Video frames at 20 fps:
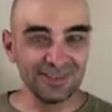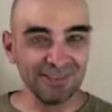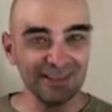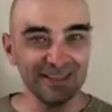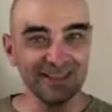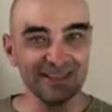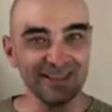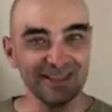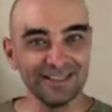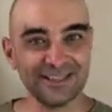
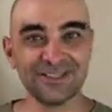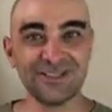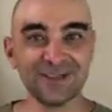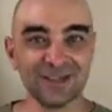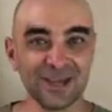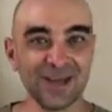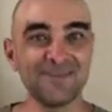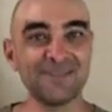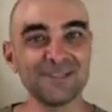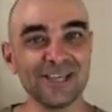it
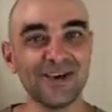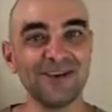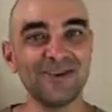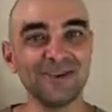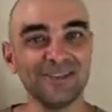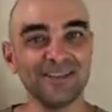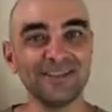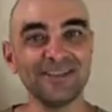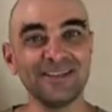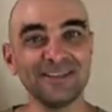comes
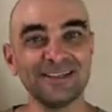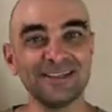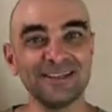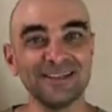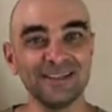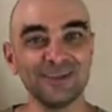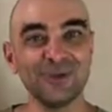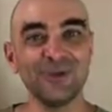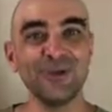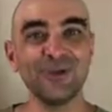out in the
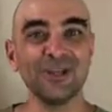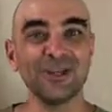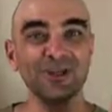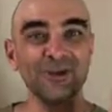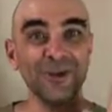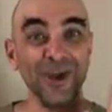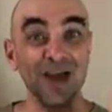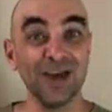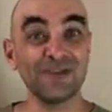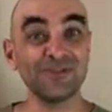liqueur.
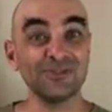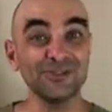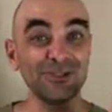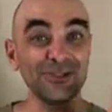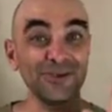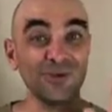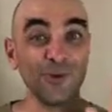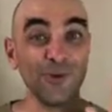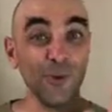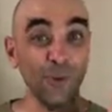Like you have
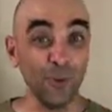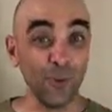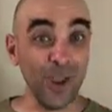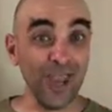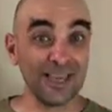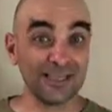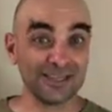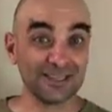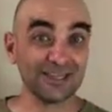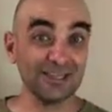to
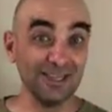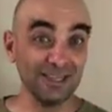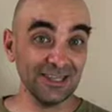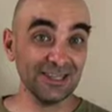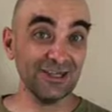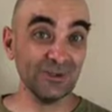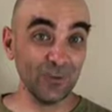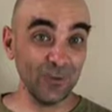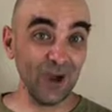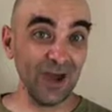wait a
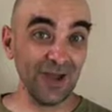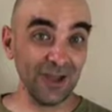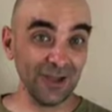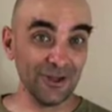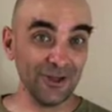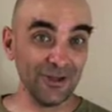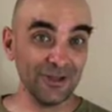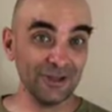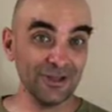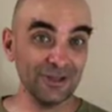little
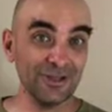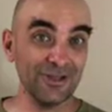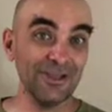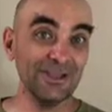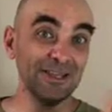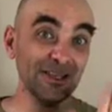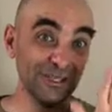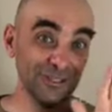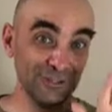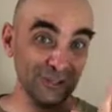while
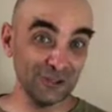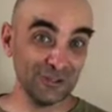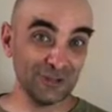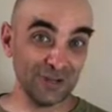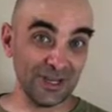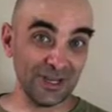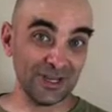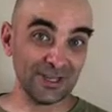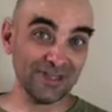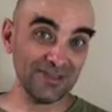to
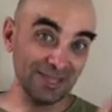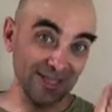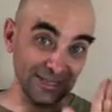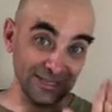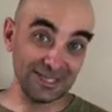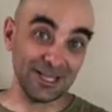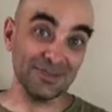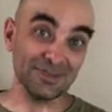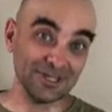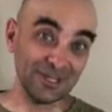drink. Like
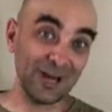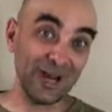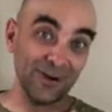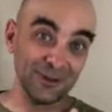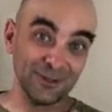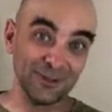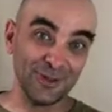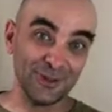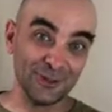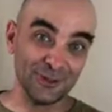it comes
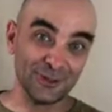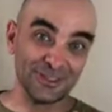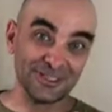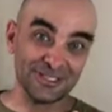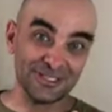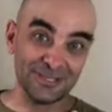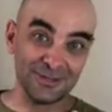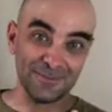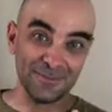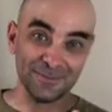out in the third
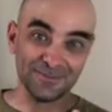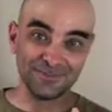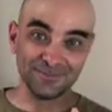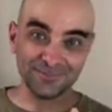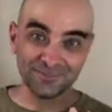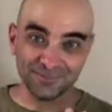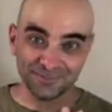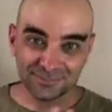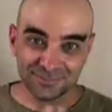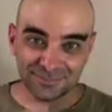steep.
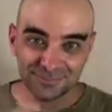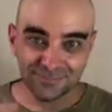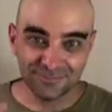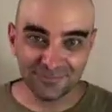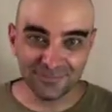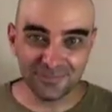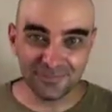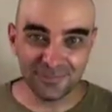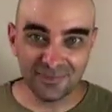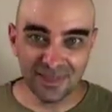
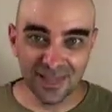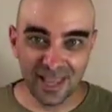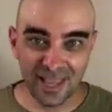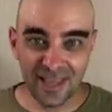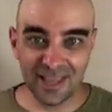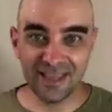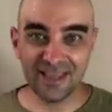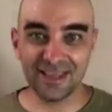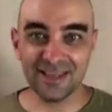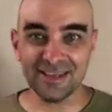
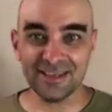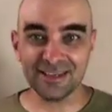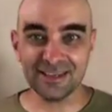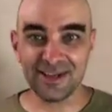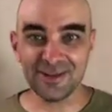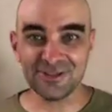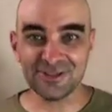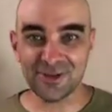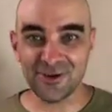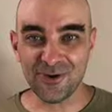Hey,
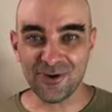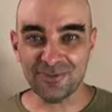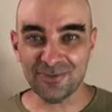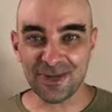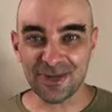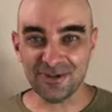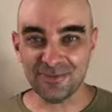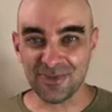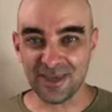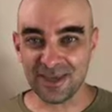how's it going,
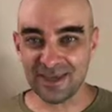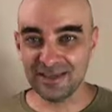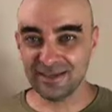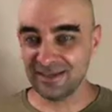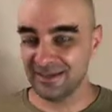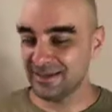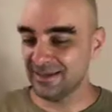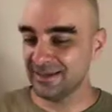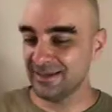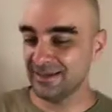my good
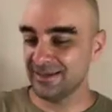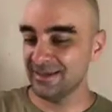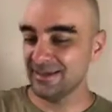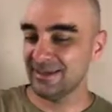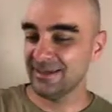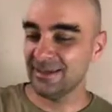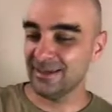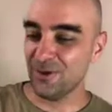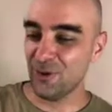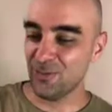man?
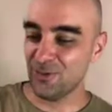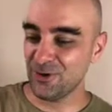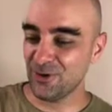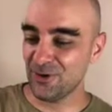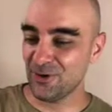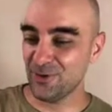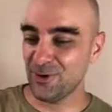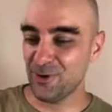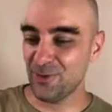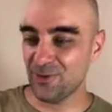Hope
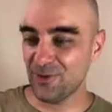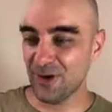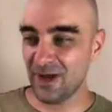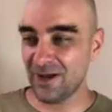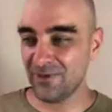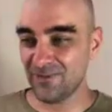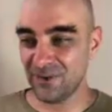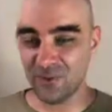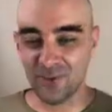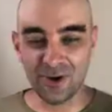you're
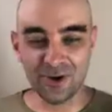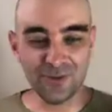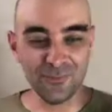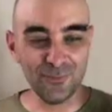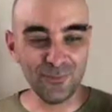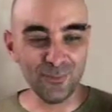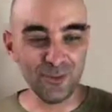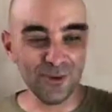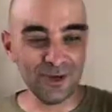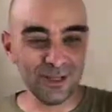having a
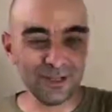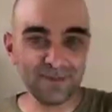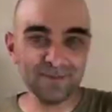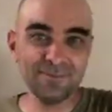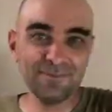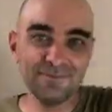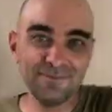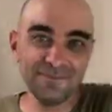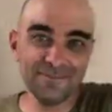wonderful morning.